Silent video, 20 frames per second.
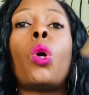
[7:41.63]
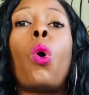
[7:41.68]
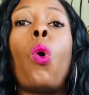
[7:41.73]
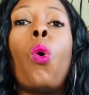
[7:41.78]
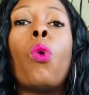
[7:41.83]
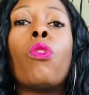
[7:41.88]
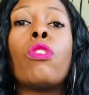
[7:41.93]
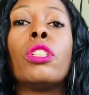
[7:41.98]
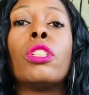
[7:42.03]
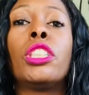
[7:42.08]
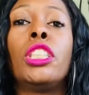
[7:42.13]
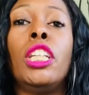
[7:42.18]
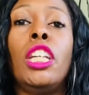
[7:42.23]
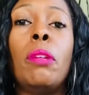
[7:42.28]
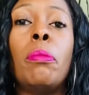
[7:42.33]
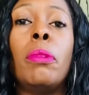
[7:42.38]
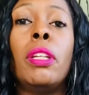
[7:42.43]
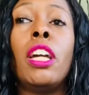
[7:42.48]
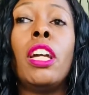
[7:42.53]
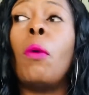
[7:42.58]
over to
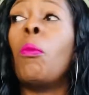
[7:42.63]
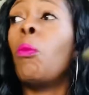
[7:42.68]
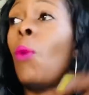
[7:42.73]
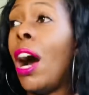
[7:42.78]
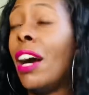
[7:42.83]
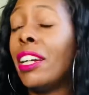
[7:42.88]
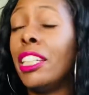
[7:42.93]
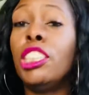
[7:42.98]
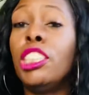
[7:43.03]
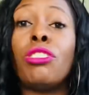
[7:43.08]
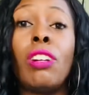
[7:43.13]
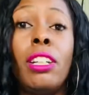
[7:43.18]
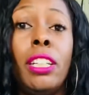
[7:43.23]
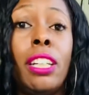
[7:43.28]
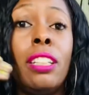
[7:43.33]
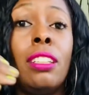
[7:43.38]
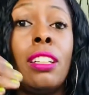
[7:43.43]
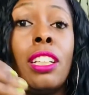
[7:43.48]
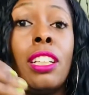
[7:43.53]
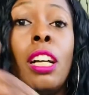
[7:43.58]
Eminem while he's trying to get
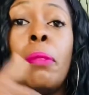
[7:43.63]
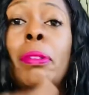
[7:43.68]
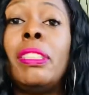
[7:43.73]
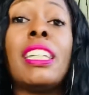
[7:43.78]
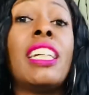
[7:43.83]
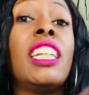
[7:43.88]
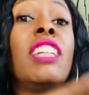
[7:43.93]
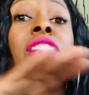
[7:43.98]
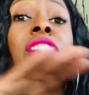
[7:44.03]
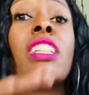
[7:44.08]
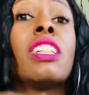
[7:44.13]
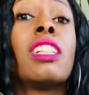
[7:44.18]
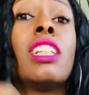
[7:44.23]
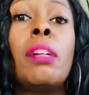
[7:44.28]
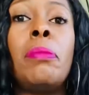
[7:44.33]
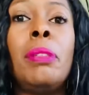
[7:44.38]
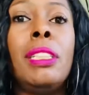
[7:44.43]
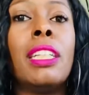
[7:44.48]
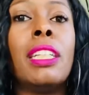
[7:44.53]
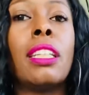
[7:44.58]
in the club. He's not even in the
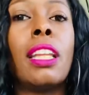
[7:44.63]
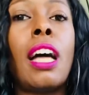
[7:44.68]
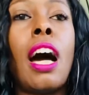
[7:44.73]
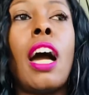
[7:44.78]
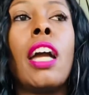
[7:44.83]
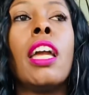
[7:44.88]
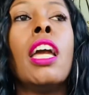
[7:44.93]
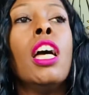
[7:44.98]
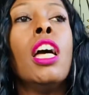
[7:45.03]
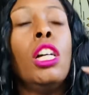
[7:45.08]
club. He's in line.